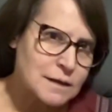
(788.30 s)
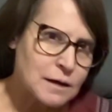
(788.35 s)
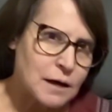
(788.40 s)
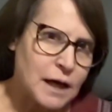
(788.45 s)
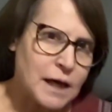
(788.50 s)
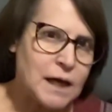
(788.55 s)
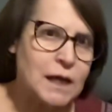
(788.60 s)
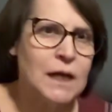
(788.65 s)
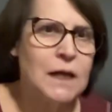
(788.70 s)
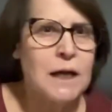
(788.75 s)

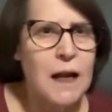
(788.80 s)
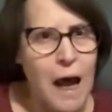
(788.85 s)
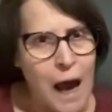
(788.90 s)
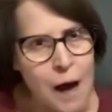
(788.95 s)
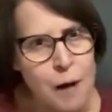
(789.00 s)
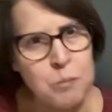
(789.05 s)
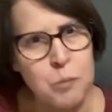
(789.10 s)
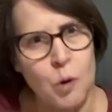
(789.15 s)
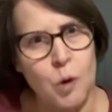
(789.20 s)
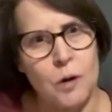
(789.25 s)
eat an
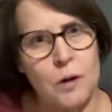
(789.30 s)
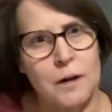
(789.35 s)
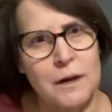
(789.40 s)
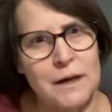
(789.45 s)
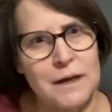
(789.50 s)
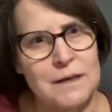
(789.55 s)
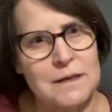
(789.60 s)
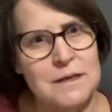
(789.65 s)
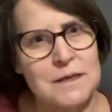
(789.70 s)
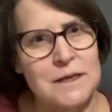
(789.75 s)
apple
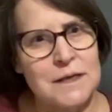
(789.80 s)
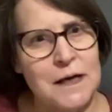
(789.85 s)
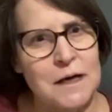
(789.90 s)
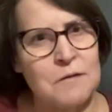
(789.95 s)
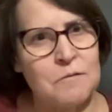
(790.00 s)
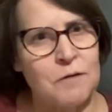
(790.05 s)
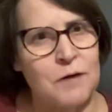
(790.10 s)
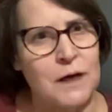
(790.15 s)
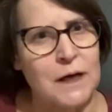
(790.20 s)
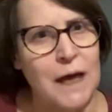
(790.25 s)
instead
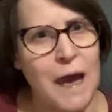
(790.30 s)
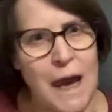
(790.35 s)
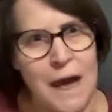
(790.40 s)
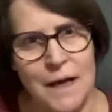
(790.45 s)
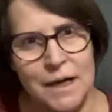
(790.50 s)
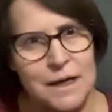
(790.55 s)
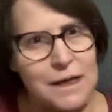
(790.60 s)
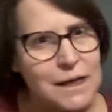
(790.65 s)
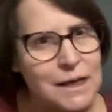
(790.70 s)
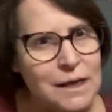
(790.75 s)
of a
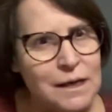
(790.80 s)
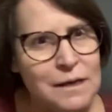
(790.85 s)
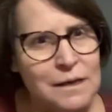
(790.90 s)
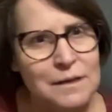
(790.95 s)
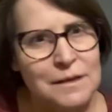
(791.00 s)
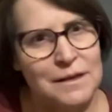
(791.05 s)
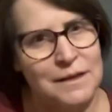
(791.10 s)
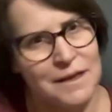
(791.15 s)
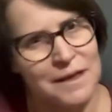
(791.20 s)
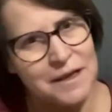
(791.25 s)
candy.
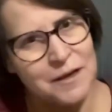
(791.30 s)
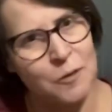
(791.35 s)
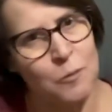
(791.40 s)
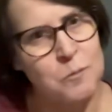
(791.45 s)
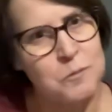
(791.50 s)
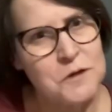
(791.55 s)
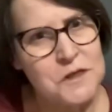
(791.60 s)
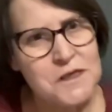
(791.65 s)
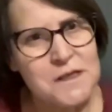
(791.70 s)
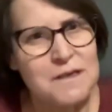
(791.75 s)

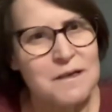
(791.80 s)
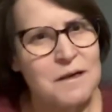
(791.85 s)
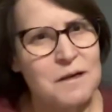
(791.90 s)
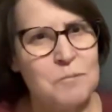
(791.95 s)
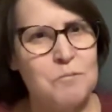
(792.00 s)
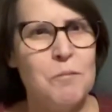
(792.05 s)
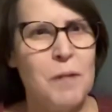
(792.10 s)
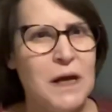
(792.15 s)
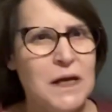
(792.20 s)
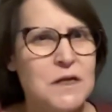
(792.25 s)
Just
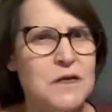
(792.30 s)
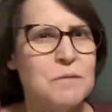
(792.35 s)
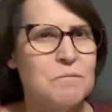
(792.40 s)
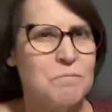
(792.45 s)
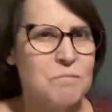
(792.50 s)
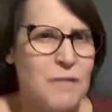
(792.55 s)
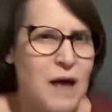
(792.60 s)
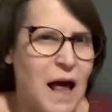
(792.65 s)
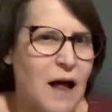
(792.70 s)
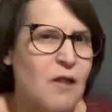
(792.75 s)
make
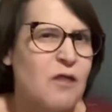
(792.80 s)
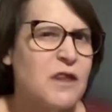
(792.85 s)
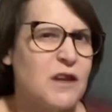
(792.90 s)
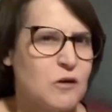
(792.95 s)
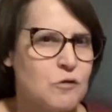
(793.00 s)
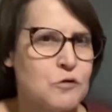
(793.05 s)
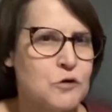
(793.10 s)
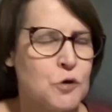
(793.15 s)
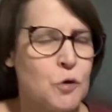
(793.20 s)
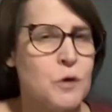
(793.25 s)

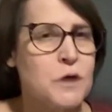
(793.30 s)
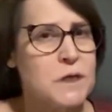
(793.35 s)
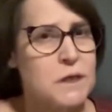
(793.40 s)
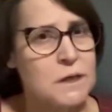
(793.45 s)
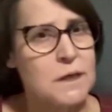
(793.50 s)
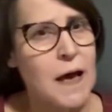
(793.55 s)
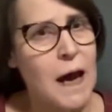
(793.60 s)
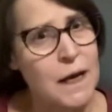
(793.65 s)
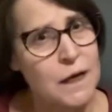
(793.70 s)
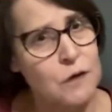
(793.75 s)
healthier
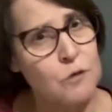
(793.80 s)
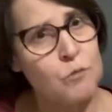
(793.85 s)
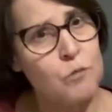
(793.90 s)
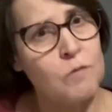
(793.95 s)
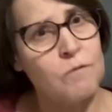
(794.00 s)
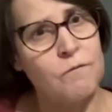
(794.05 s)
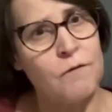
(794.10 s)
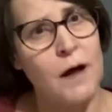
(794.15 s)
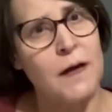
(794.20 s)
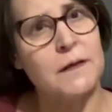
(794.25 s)
choices, and you will
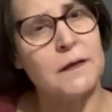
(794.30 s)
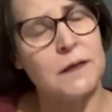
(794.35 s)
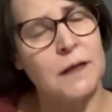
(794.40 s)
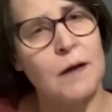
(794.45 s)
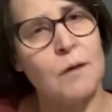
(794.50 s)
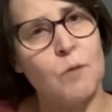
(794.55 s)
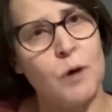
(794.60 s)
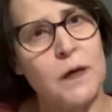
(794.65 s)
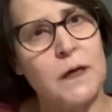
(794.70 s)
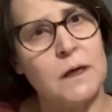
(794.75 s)
find
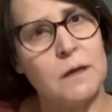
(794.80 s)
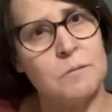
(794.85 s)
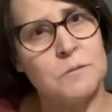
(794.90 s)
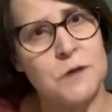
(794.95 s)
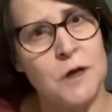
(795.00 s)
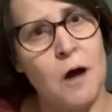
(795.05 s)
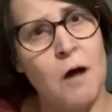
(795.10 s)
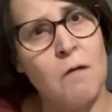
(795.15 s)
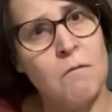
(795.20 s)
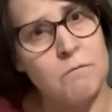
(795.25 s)
that weight comes
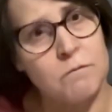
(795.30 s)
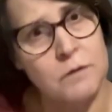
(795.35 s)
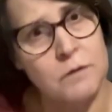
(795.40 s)
off.